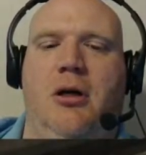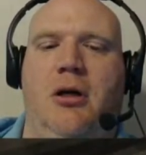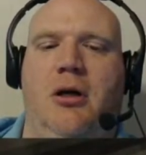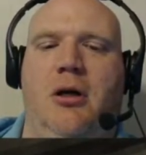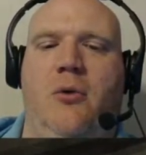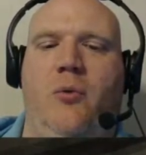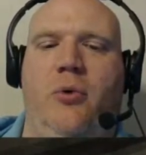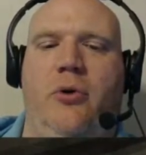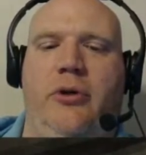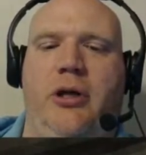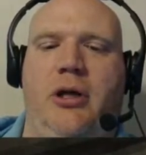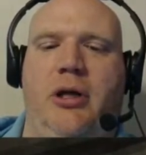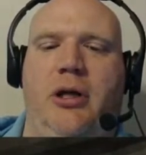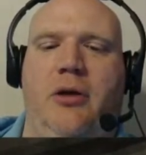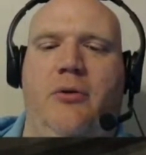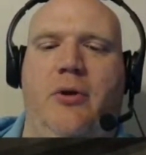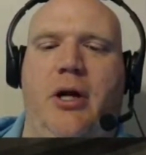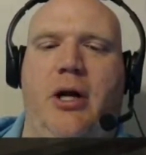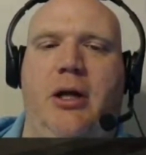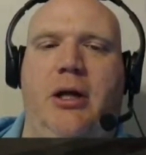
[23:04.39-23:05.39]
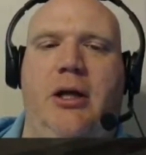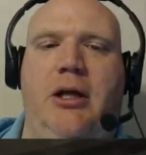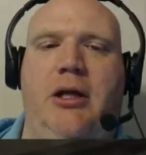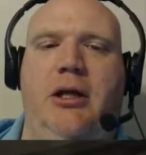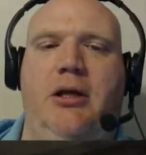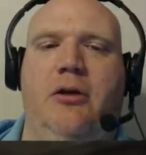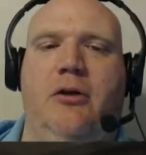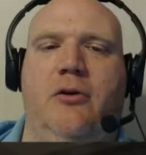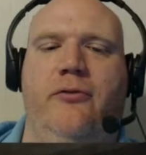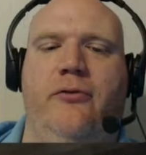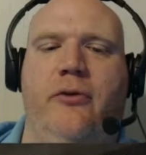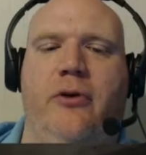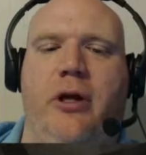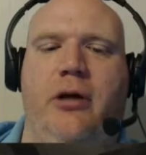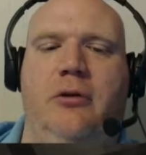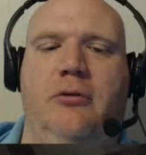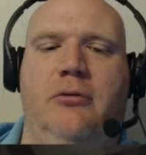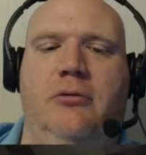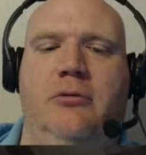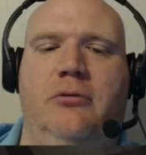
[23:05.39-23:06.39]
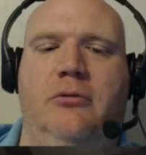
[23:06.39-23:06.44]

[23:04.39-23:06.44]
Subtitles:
We'll end it right here for now.